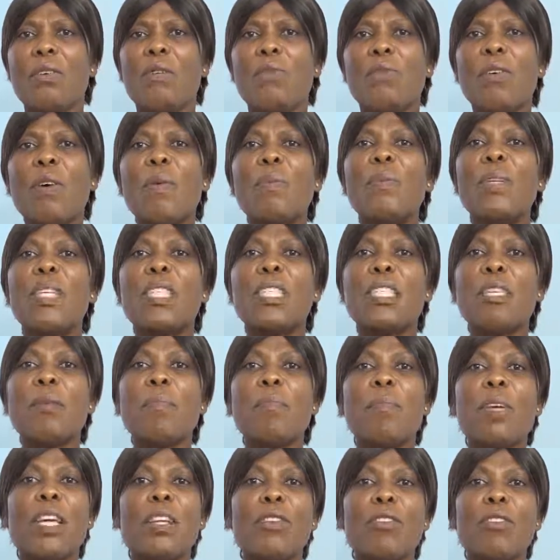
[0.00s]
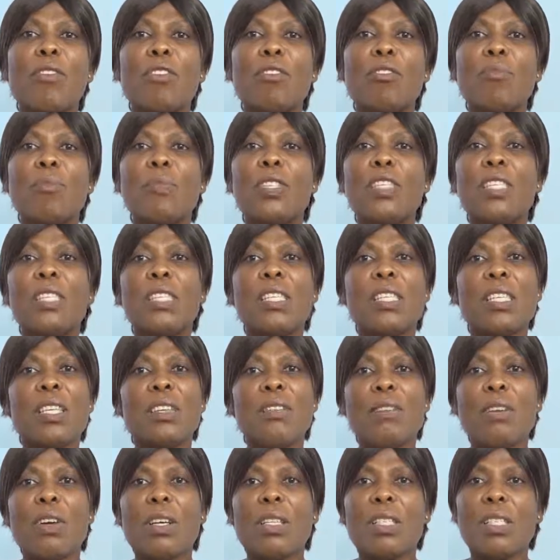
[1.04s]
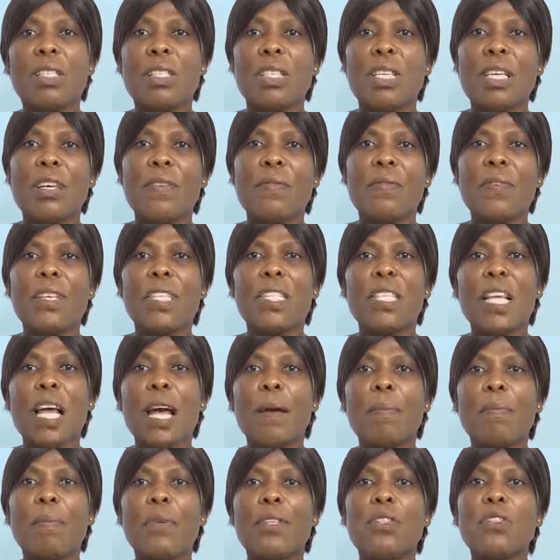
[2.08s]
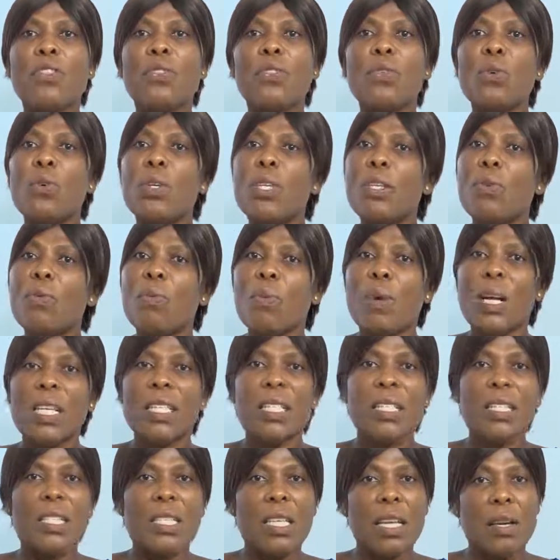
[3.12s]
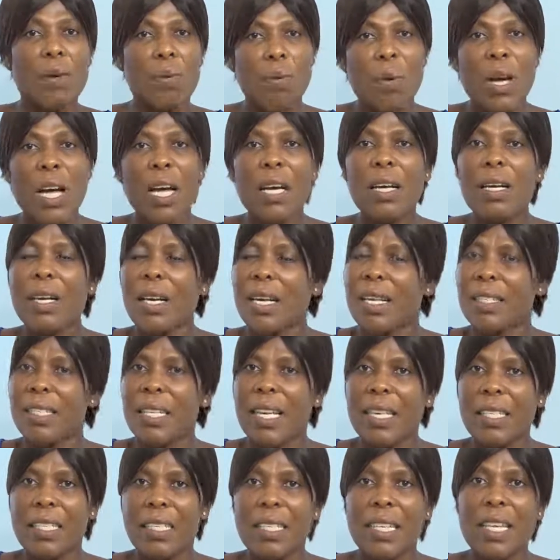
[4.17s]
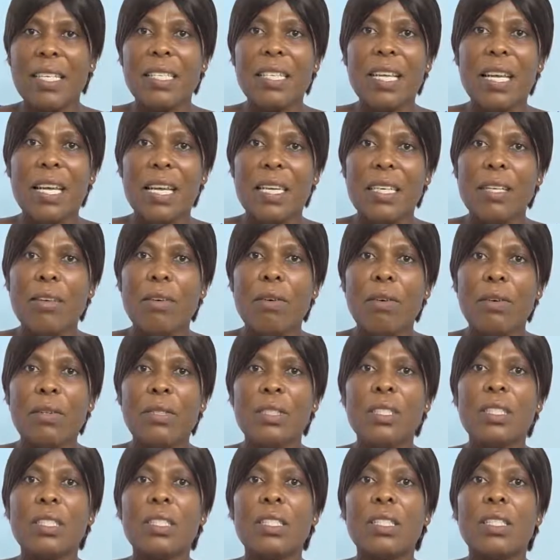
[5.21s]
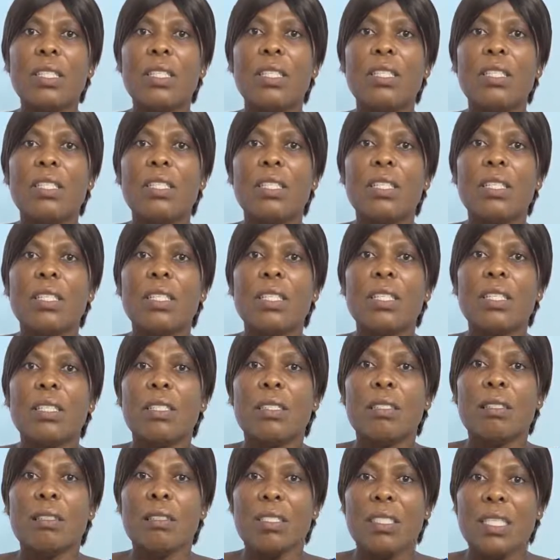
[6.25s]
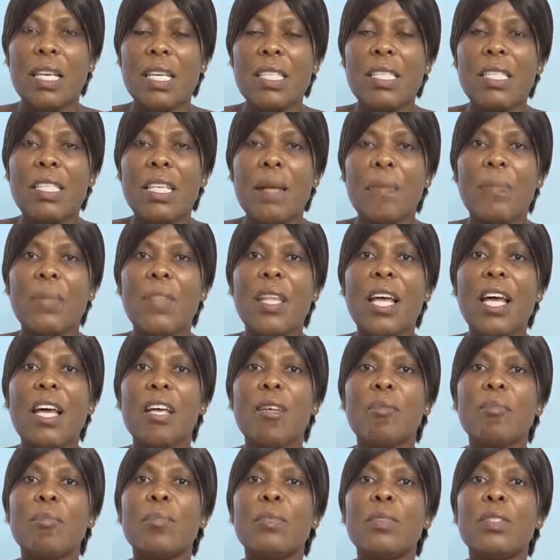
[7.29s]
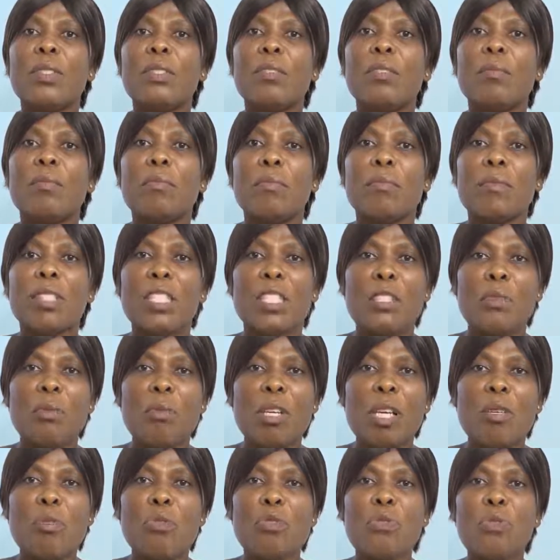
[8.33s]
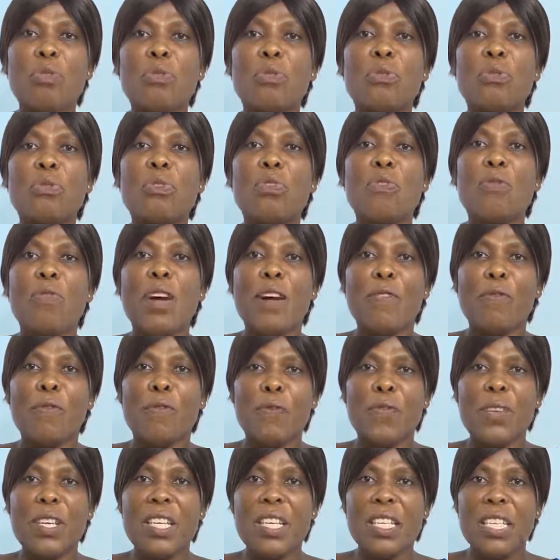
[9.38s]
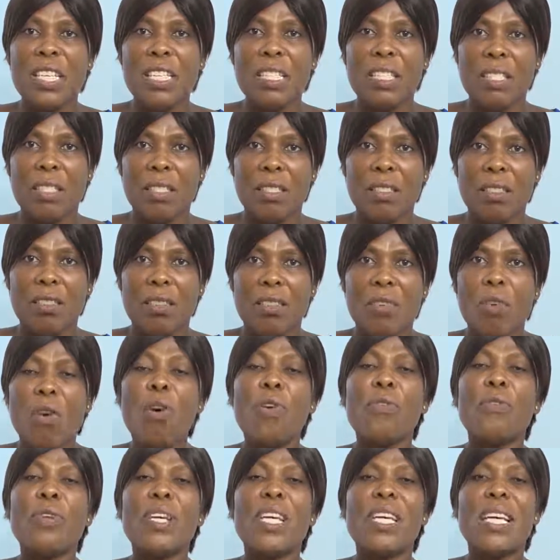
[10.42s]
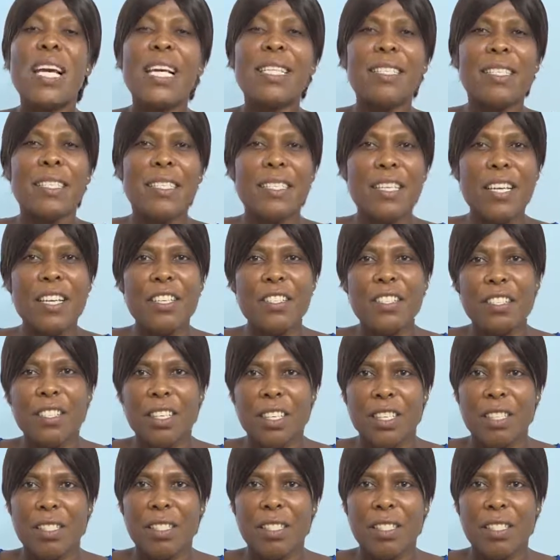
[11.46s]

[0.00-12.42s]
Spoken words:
Vomiting may not be serious if it happens only once a while, as I said early on. Just sometimes it may be due to overfeeding or regurgitation.